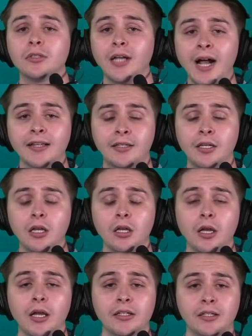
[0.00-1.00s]
Godsey
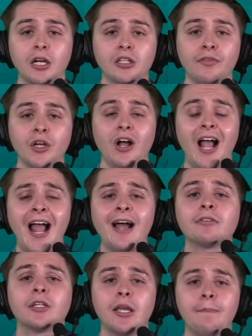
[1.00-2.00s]
and Studesville
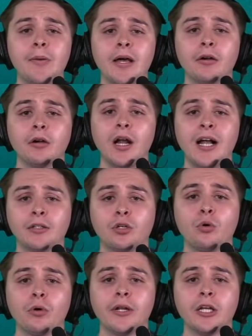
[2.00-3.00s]
have to get better at the
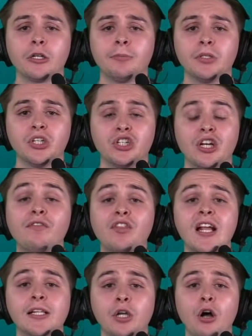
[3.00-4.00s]
coordinator's position. If
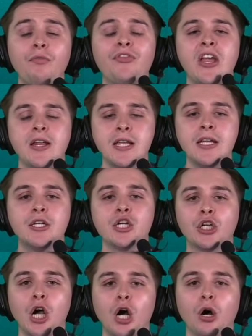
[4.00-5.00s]
they don't, they need to
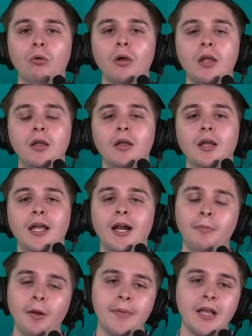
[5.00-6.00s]
go. And
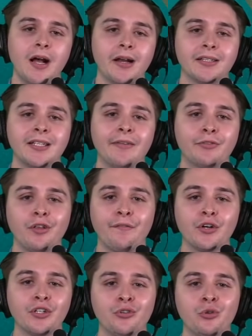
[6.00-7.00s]
I'm going to be honest, after the
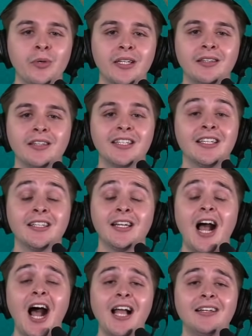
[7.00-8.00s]
first three weeks of the season,
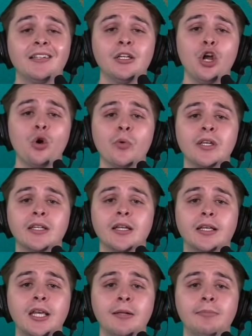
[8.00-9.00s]
I see no reason
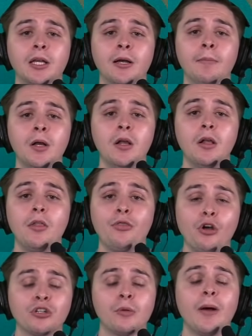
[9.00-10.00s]
to keep them.
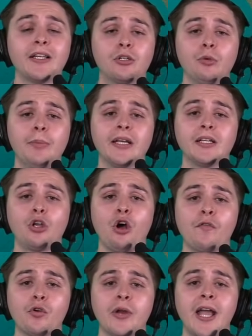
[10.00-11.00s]
Those are my two biggest
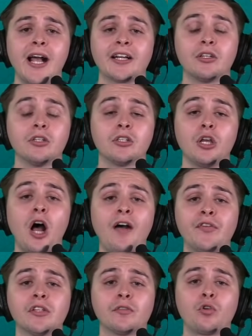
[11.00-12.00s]
overreactions. The
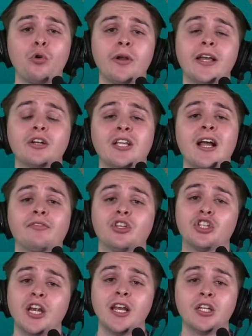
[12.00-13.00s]
offensive coordinators have to
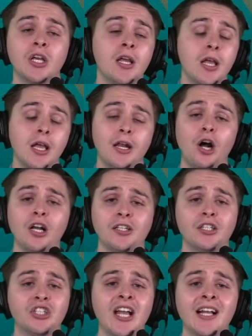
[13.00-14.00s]
change, and
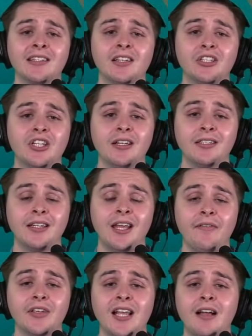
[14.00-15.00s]
Austin Jackson and Jesse
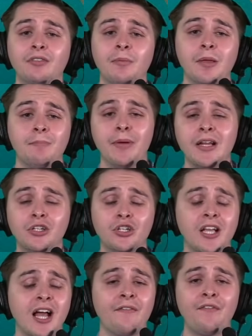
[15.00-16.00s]
Davis have to be benched.
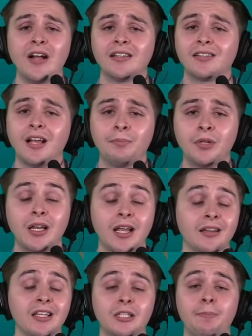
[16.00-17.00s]
You got to find something,
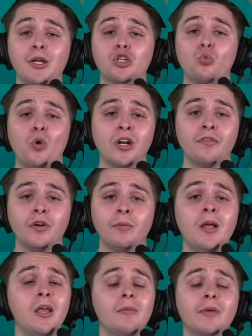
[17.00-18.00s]
at least bench one of
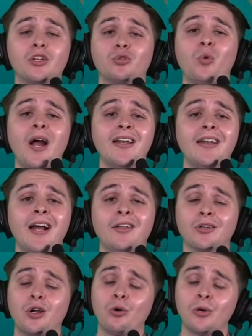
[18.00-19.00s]
them, because right now
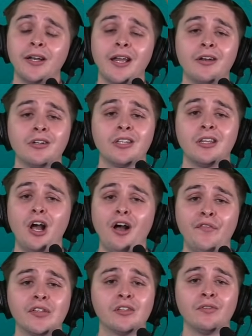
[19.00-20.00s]
the coordinators and the
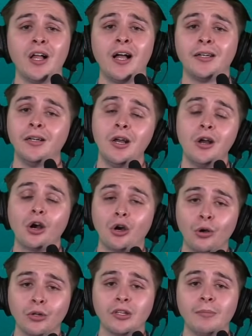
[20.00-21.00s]
offensive line are
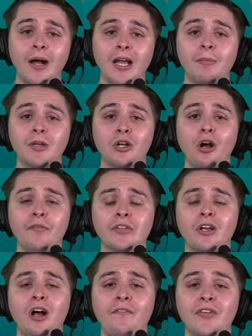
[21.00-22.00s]
holding the Miami
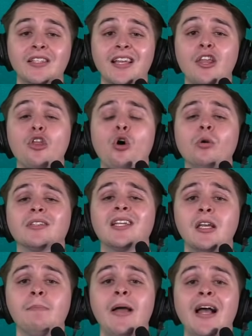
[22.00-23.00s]
Dolphins offense and the whole
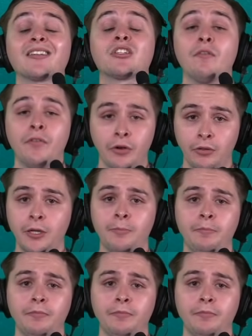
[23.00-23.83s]
team back severely.